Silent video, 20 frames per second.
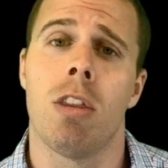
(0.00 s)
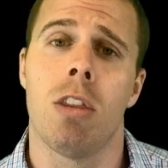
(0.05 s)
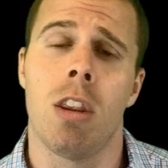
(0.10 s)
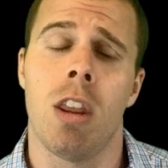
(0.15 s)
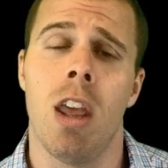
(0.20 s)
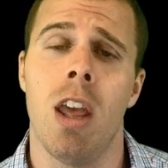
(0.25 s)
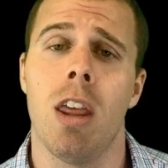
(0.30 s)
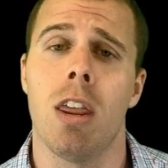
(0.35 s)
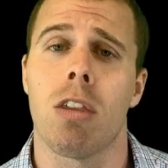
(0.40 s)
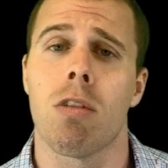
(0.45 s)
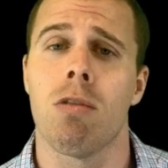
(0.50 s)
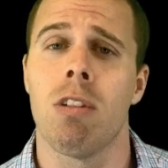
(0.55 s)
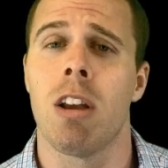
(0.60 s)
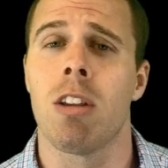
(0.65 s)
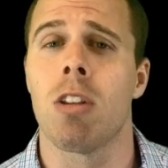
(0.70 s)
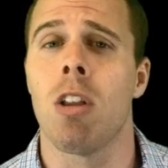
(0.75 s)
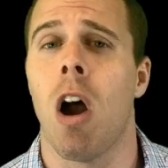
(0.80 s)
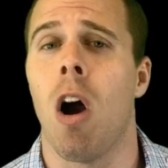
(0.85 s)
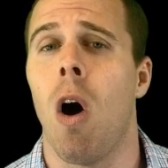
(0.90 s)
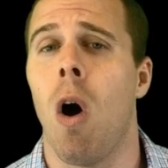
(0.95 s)
T3
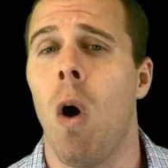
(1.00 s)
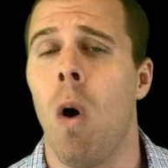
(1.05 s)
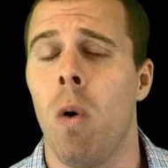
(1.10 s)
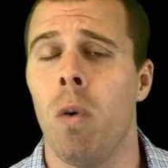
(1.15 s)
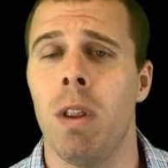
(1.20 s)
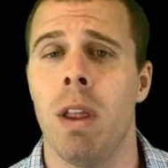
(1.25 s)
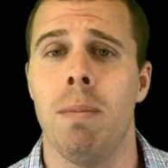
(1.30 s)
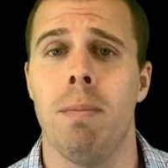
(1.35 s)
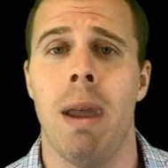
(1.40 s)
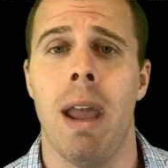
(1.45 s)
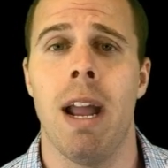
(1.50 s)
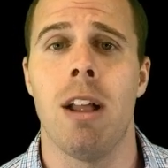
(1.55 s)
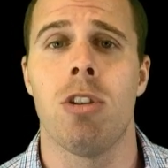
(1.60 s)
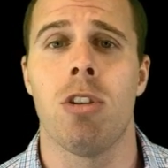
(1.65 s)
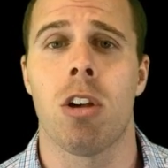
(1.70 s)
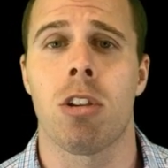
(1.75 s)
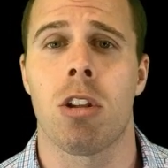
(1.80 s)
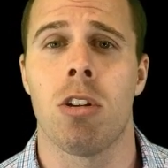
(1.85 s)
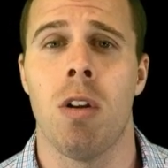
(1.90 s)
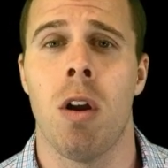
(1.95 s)
is not only made
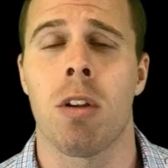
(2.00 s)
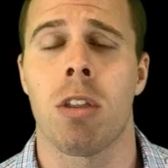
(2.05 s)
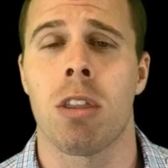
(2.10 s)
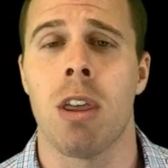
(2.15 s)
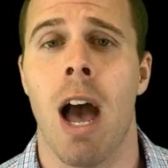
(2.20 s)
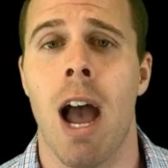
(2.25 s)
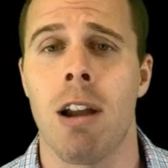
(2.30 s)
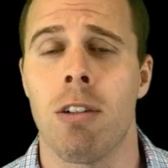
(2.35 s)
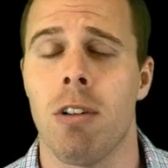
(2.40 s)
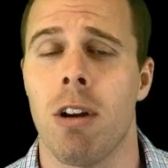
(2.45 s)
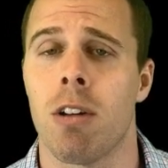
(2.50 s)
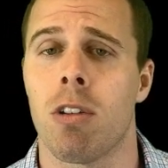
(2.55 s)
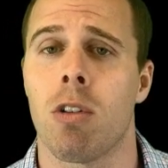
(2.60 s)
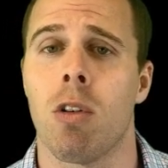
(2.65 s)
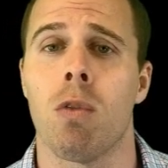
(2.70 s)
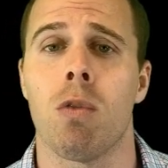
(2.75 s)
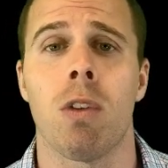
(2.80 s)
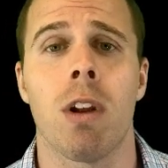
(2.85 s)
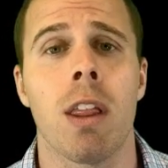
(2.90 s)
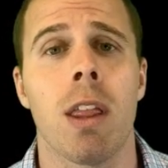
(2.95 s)
just in our thyroid.
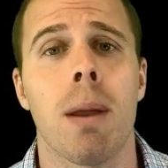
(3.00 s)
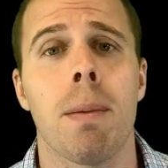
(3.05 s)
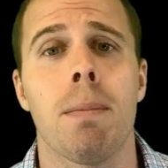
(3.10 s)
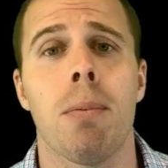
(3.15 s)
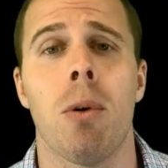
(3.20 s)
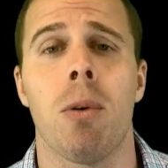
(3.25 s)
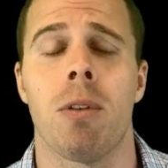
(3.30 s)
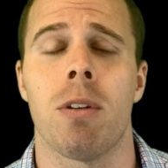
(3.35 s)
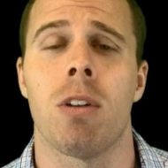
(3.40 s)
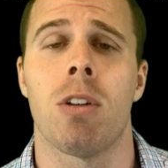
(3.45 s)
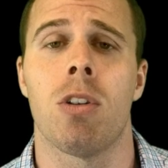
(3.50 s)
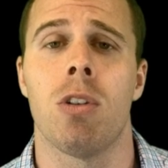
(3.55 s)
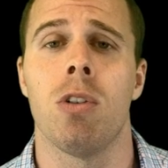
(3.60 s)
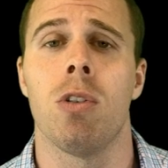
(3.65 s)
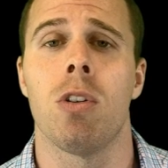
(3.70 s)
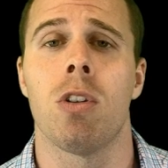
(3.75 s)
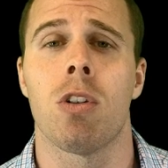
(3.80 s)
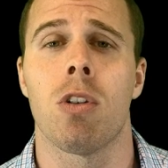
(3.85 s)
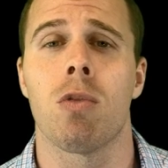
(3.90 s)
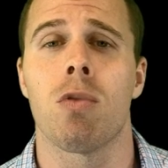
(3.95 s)
So really important
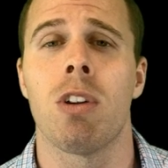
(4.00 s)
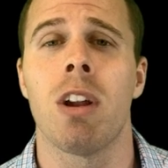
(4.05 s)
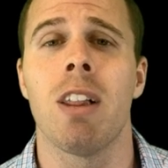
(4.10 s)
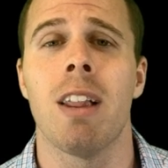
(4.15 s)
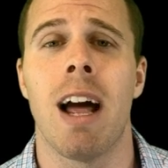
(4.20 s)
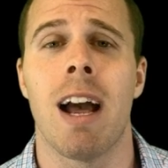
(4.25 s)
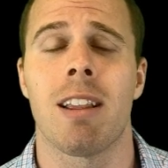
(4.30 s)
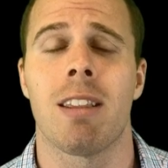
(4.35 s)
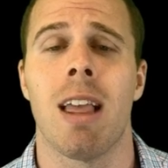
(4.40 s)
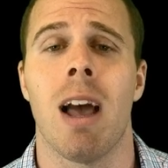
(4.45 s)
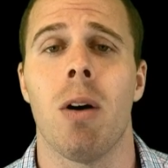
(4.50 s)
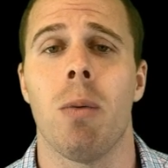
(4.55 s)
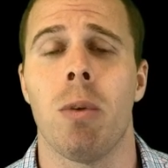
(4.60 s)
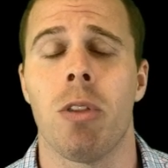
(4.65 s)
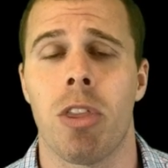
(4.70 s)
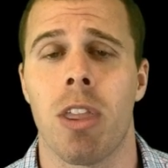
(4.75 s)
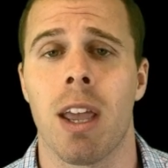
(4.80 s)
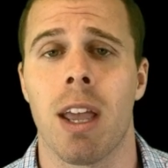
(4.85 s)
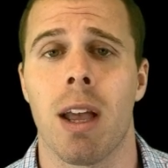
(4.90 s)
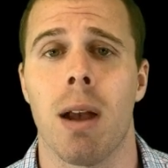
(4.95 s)
to realize that
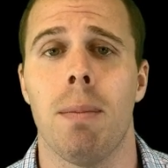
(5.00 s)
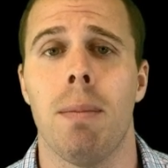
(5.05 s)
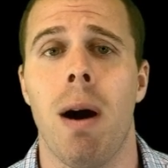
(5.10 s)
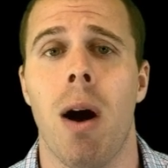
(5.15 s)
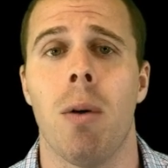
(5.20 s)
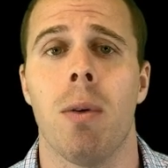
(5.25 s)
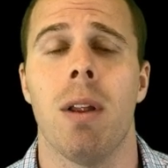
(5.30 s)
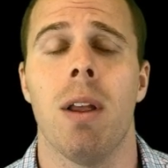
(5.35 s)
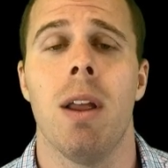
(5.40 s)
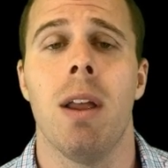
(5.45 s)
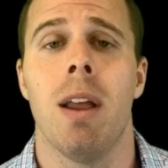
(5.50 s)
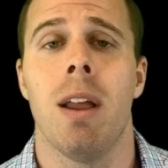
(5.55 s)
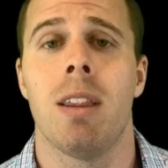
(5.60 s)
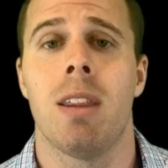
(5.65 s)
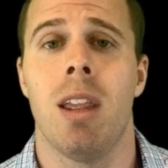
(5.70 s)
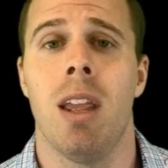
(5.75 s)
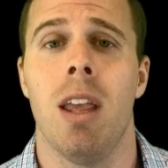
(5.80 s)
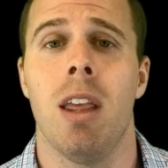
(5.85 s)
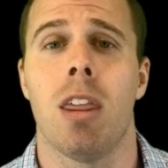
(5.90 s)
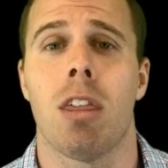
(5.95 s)
when thinking about
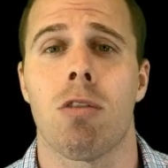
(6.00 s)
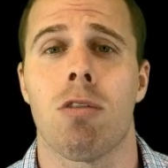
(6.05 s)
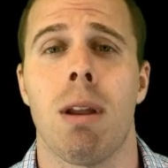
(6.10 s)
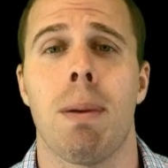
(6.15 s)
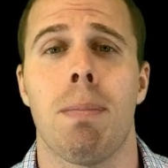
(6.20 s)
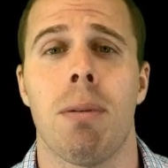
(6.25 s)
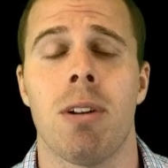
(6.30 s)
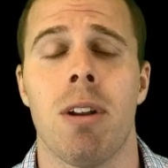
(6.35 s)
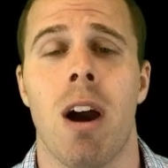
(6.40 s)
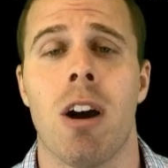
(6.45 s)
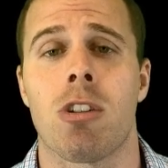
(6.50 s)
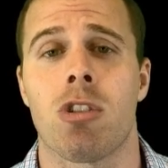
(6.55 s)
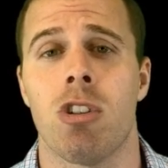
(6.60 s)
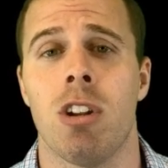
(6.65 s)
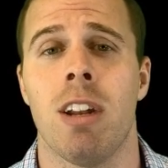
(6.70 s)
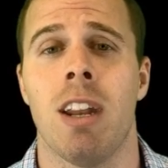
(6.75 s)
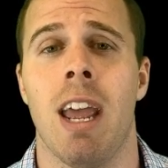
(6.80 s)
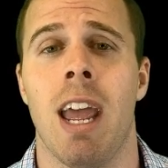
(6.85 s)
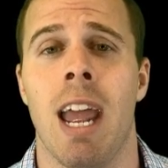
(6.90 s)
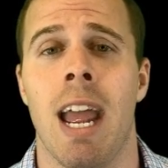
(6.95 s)
T3
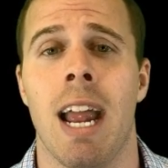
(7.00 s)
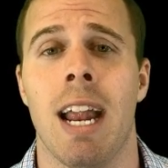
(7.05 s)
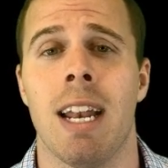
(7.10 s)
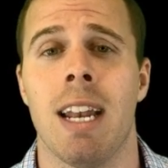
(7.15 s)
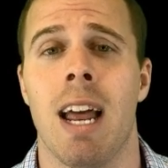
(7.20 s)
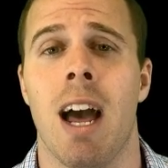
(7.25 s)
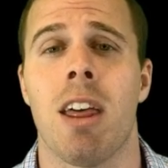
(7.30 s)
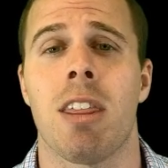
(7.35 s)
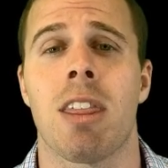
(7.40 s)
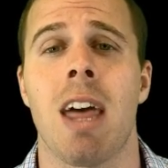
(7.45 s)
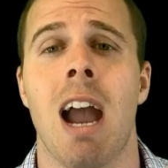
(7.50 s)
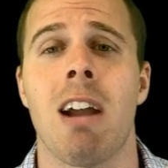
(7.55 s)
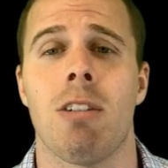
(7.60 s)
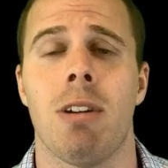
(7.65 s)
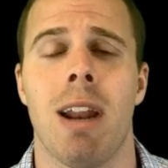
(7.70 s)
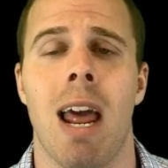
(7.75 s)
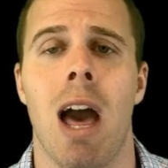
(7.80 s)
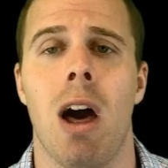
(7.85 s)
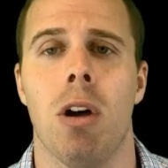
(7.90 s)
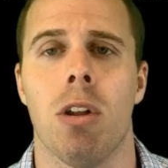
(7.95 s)
production and
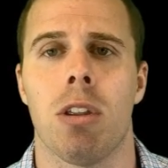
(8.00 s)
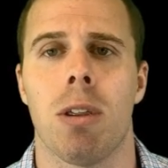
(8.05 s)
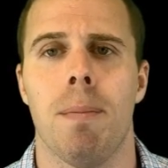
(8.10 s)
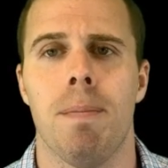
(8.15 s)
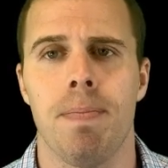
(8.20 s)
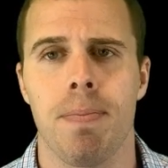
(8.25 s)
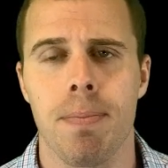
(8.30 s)
thyroid health.